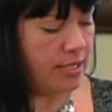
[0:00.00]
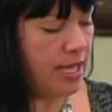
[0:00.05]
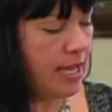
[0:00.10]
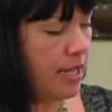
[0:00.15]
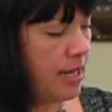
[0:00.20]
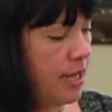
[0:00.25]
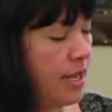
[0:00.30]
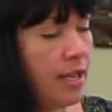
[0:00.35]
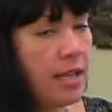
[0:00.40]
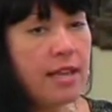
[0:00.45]

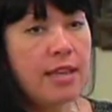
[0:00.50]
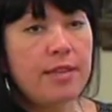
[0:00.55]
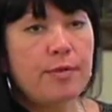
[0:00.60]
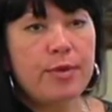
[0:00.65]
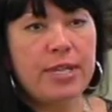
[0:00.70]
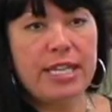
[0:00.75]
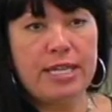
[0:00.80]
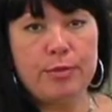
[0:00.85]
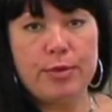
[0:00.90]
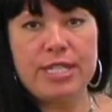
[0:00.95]
that,
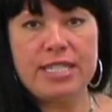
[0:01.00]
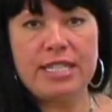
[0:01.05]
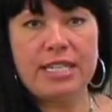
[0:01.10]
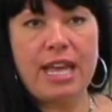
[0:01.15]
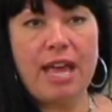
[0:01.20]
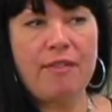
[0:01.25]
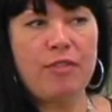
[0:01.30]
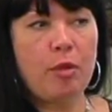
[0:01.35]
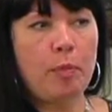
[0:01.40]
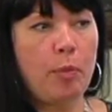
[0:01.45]
we
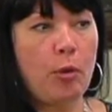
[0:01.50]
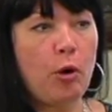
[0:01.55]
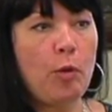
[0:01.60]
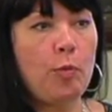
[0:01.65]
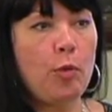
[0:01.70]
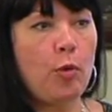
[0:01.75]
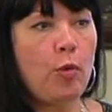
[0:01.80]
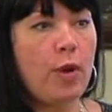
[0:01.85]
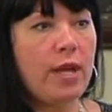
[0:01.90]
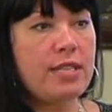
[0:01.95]
did have the
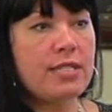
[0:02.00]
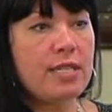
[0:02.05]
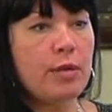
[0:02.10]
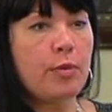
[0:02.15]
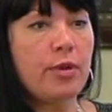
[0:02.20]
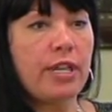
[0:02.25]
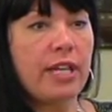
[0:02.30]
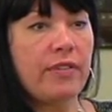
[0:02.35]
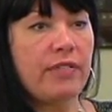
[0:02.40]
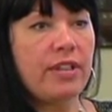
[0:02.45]
purple ones
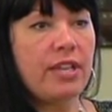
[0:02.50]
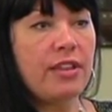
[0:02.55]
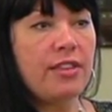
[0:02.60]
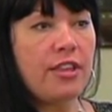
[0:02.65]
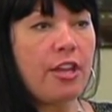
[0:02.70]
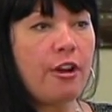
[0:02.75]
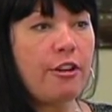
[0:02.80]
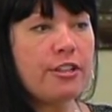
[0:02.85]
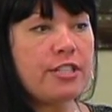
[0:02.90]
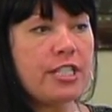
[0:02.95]
that were given in
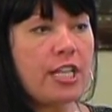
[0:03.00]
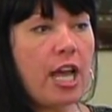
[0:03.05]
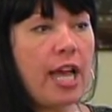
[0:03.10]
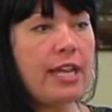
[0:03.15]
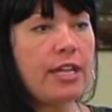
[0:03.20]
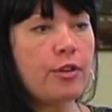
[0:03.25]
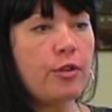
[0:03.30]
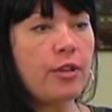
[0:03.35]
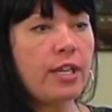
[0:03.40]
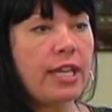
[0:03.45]
the
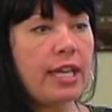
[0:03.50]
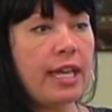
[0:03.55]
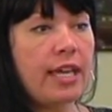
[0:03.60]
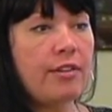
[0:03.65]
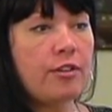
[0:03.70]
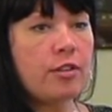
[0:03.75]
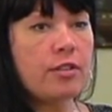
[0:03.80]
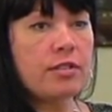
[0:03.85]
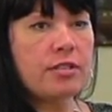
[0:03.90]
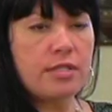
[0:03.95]
RTI
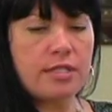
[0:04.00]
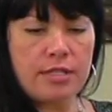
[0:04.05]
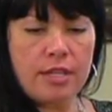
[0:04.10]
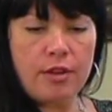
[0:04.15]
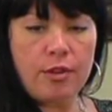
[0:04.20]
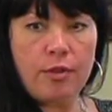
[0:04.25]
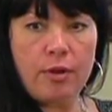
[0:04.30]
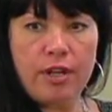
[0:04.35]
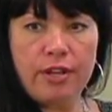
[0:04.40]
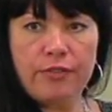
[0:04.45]
kit
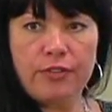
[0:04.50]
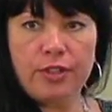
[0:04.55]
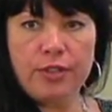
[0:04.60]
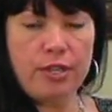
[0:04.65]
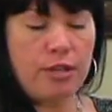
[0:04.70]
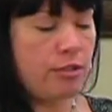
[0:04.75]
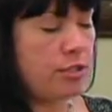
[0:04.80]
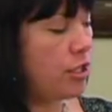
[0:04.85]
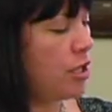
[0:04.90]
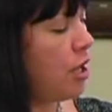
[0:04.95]
quite a few
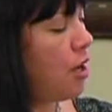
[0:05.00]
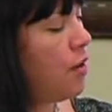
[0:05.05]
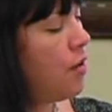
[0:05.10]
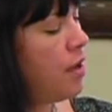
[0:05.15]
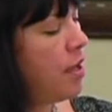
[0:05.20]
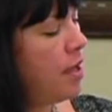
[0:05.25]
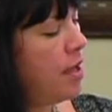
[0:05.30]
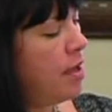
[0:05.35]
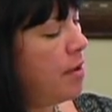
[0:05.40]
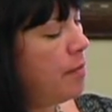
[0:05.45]
years
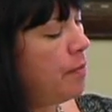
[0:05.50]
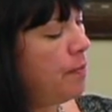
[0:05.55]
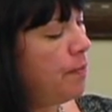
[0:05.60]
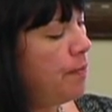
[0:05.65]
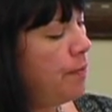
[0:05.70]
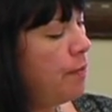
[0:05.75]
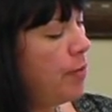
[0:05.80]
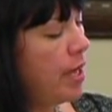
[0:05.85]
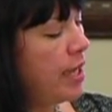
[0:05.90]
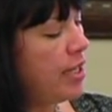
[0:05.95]
ago.
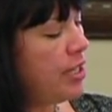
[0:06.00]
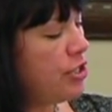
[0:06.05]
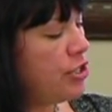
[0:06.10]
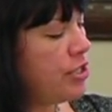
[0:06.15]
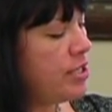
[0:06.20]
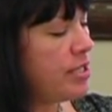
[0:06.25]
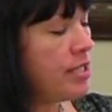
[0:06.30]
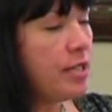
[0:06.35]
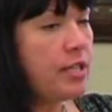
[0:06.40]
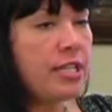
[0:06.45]
But
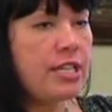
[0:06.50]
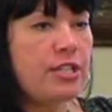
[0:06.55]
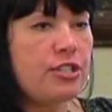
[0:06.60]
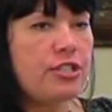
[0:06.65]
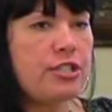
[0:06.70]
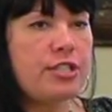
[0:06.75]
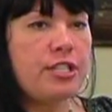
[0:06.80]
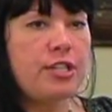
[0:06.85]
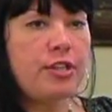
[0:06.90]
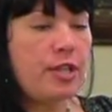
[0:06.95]

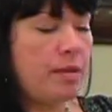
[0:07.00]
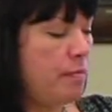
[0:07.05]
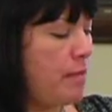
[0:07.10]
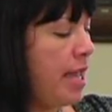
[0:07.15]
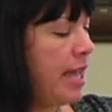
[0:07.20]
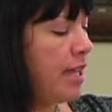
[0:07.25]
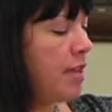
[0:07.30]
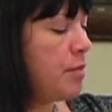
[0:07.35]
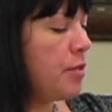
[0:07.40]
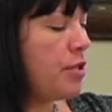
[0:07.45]
you can
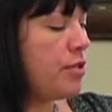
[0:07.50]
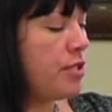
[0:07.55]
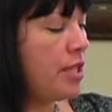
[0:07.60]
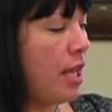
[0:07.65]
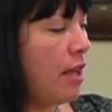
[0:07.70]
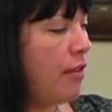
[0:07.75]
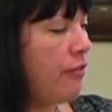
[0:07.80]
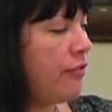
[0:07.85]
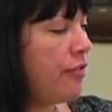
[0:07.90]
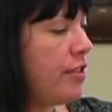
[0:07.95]
make them
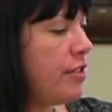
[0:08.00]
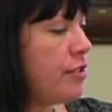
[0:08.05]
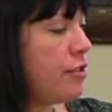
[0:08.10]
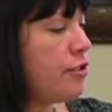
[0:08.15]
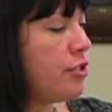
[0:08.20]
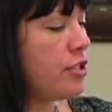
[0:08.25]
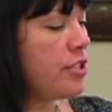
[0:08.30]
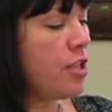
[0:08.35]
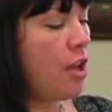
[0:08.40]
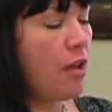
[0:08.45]
yourself. These
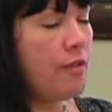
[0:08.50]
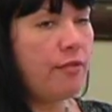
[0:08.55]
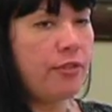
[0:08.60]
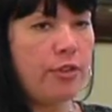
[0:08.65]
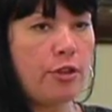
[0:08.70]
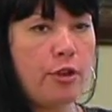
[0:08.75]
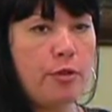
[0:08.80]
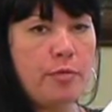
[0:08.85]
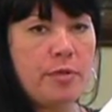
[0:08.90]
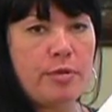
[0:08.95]
are just
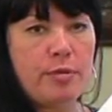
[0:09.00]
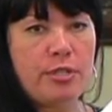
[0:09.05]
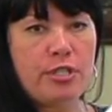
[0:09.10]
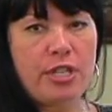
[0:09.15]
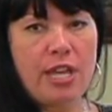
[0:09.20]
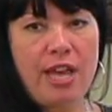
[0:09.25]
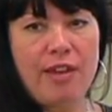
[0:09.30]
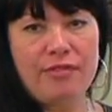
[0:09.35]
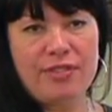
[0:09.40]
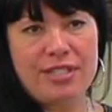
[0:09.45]
envelopes
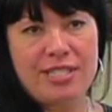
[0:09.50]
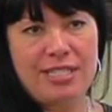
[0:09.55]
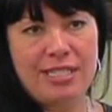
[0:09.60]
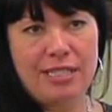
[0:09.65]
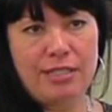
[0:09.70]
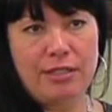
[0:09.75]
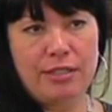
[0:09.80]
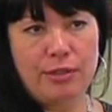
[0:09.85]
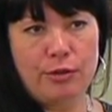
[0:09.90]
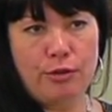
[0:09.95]
which you have to
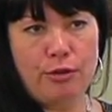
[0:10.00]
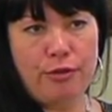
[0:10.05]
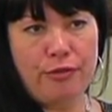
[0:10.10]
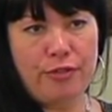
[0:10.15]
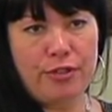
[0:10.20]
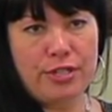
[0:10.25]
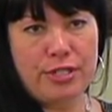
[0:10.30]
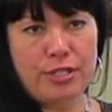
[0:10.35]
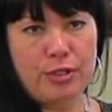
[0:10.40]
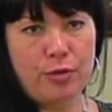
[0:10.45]
seal in order
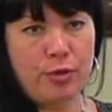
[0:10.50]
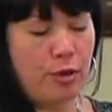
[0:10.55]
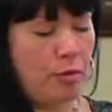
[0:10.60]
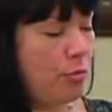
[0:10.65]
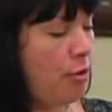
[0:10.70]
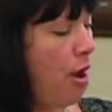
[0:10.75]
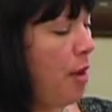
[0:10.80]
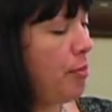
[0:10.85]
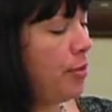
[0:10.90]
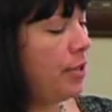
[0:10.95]
for this to
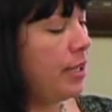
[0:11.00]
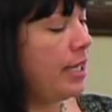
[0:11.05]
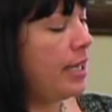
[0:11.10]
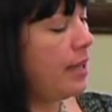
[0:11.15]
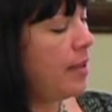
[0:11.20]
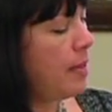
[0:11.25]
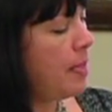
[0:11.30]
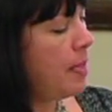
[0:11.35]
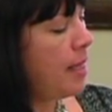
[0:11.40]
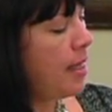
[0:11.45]
work
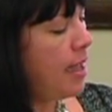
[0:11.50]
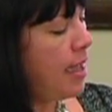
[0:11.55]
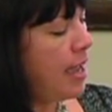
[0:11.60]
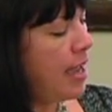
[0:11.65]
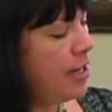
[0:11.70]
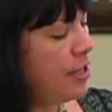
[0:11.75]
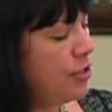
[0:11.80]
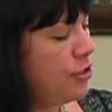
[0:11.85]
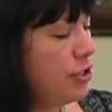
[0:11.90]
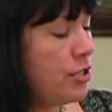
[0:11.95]
properly.
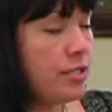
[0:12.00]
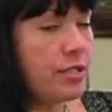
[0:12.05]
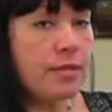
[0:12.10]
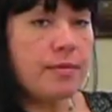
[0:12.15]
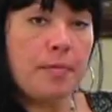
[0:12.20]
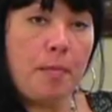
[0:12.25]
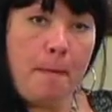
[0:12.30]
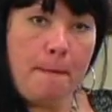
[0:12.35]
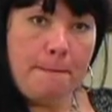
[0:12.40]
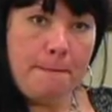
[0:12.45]
And you
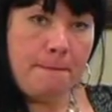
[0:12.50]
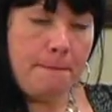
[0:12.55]
just p.